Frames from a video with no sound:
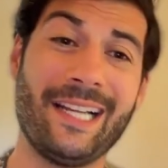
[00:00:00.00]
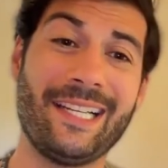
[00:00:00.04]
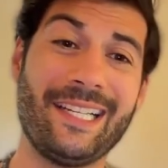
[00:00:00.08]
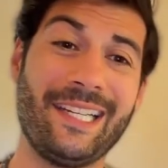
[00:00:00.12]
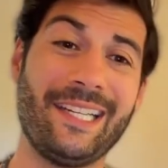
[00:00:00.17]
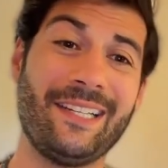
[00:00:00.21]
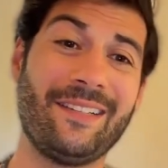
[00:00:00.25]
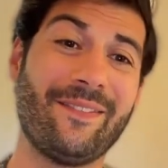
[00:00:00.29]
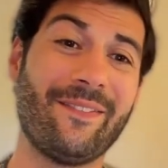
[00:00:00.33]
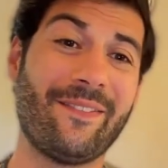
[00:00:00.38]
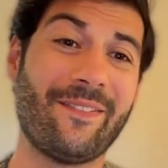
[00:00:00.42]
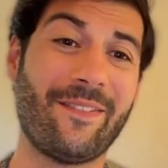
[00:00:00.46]
I
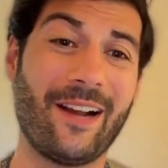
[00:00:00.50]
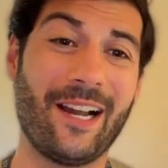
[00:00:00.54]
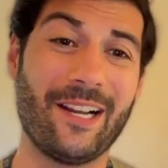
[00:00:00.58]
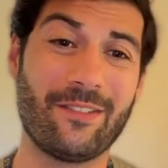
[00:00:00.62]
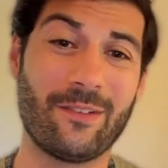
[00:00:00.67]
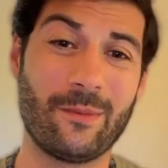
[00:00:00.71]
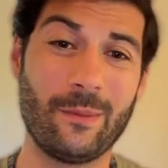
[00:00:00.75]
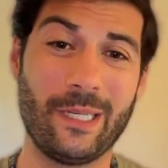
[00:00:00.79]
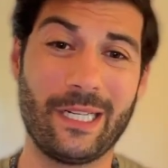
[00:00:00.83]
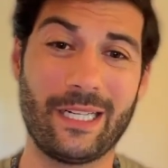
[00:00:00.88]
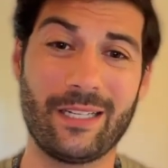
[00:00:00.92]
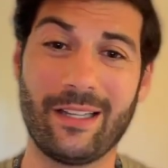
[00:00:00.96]
need fine
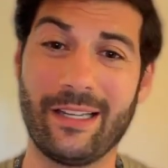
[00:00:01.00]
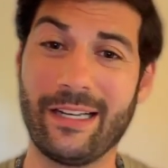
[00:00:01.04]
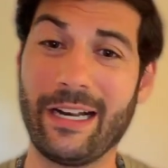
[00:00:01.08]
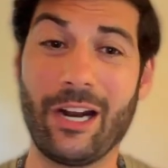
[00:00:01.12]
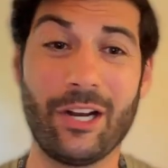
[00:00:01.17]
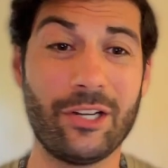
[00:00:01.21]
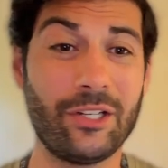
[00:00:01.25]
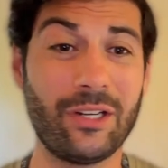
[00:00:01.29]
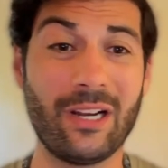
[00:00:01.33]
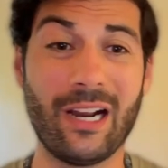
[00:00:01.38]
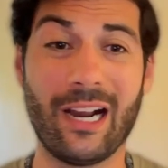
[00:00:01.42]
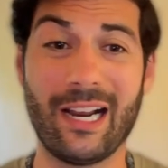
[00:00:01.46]
vermiculite.
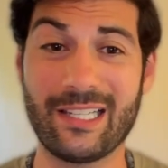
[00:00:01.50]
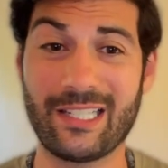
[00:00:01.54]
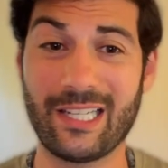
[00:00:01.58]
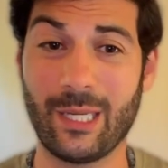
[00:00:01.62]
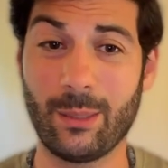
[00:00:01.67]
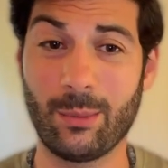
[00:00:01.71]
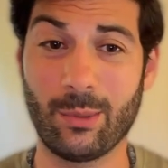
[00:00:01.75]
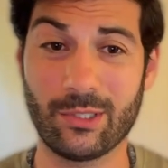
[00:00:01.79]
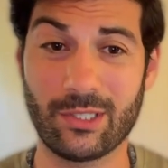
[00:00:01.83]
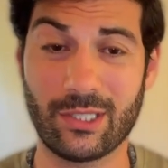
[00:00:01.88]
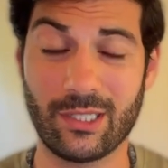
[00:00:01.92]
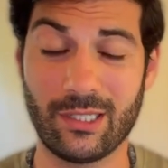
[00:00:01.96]
Are you guys
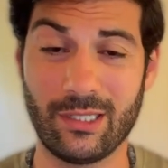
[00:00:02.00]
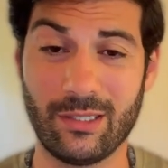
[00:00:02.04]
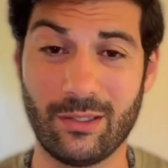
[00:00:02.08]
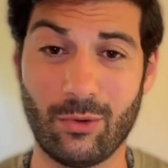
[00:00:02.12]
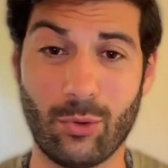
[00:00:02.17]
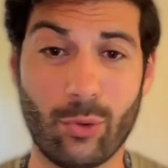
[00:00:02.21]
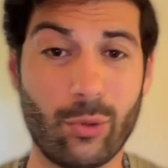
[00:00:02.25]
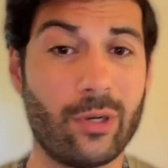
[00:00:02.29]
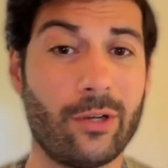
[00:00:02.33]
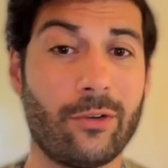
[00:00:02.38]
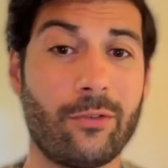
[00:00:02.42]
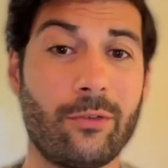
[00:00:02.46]
able to
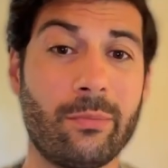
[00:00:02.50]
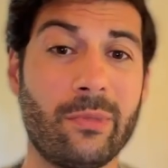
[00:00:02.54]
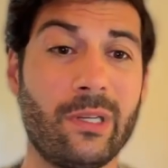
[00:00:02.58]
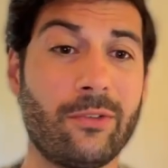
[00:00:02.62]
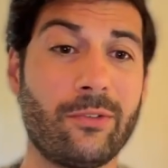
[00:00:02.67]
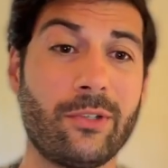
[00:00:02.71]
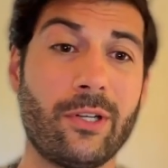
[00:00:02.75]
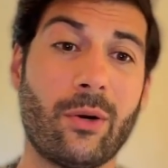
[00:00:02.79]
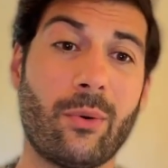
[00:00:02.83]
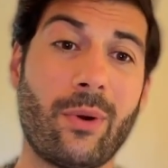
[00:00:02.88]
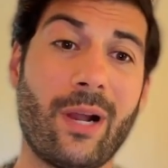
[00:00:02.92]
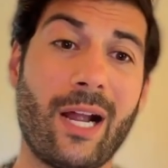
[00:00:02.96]
order for me
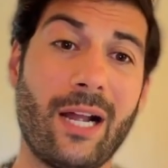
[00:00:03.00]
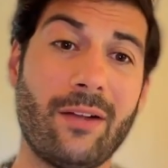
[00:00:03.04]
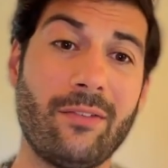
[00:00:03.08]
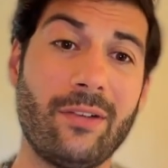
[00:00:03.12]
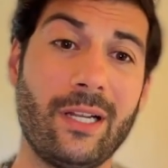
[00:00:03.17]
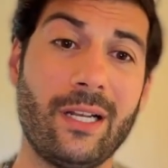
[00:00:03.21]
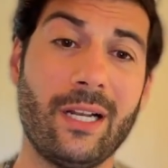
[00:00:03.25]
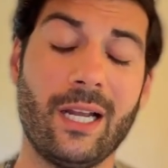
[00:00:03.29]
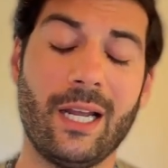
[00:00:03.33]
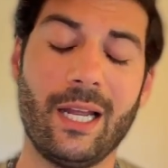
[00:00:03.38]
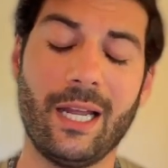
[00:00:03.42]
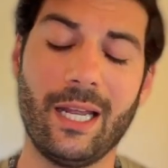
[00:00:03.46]
if you don't have
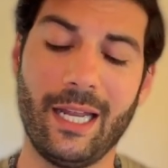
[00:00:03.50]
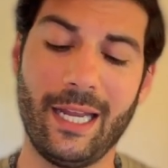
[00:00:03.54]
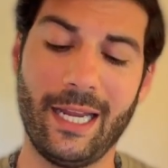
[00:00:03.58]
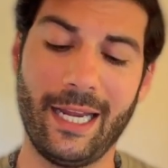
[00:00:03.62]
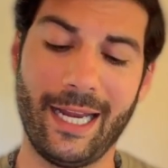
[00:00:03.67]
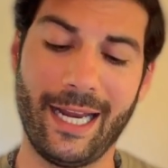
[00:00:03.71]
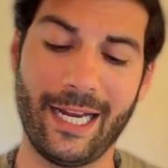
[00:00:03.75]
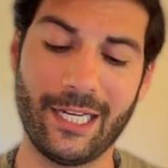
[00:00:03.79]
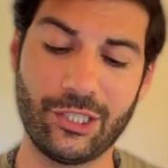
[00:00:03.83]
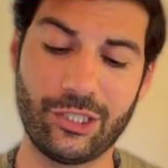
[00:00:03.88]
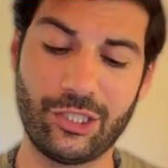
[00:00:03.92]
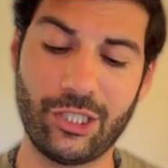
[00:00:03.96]
it?
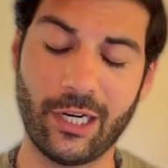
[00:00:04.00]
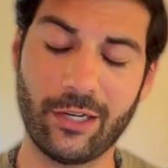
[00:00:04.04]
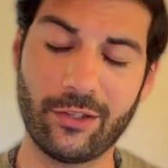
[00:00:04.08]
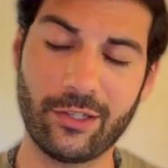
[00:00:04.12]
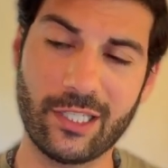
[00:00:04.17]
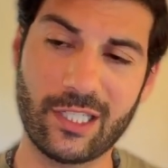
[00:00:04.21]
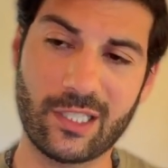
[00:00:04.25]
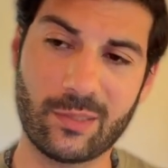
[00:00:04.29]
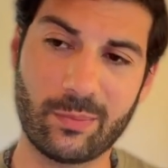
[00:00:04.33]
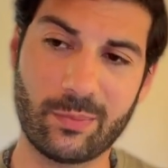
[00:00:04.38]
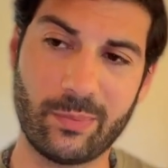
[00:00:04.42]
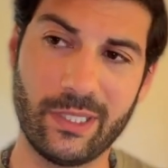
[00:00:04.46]
And
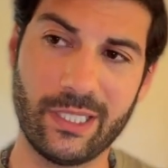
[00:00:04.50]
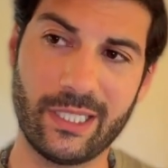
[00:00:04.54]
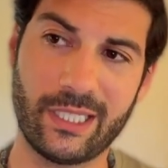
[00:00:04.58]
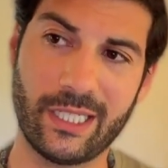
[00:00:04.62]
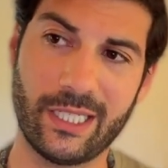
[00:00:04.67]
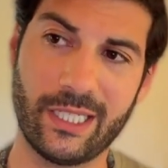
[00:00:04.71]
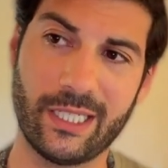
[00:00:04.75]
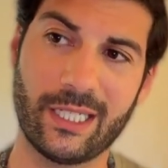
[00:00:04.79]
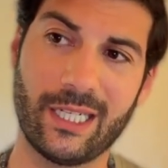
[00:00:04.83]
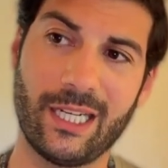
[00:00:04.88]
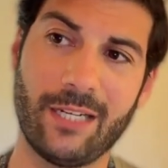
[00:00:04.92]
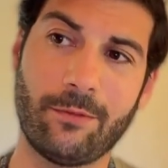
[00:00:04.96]
generally
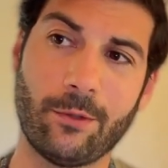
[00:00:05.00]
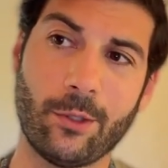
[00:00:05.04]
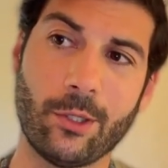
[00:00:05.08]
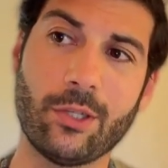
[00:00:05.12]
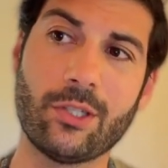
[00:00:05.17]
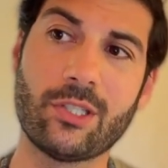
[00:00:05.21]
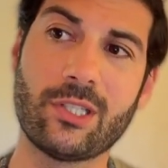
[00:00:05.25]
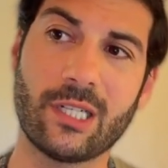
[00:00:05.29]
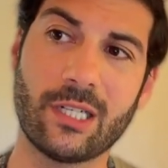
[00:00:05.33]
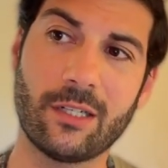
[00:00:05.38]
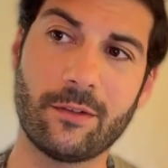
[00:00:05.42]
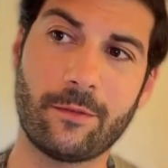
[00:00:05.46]
speaking, if you're
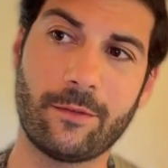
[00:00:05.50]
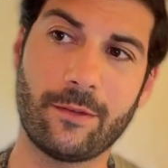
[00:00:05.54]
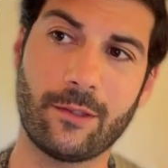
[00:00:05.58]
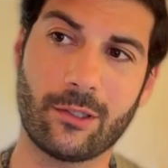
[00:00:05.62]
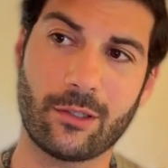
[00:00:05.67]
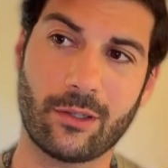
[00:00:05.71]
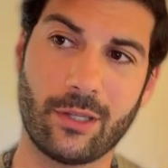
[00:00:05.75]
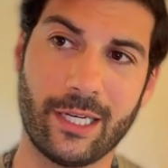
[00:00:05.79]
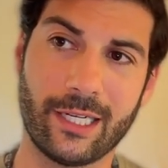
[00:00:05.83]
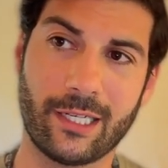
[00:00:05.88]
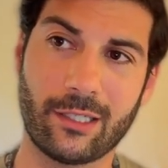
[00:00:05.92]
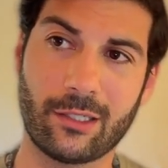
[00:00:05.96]
using it for
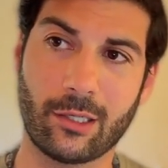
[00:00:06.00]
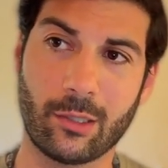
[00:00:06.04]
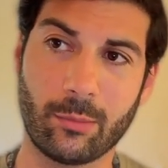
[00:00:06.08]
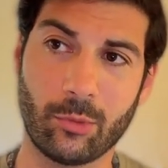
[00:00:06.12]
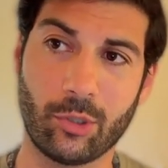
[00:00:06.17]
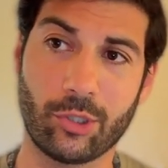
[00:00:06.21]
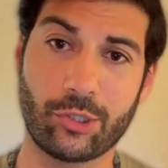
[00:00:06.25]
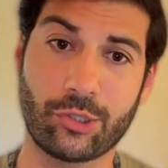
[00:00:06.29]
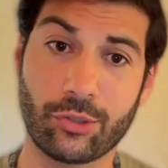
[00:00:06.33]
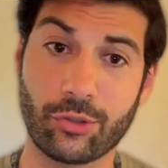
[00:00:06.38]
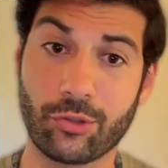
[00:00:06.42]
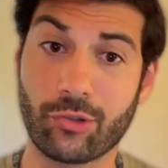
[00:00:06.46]
like
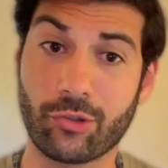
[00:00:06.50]
commercial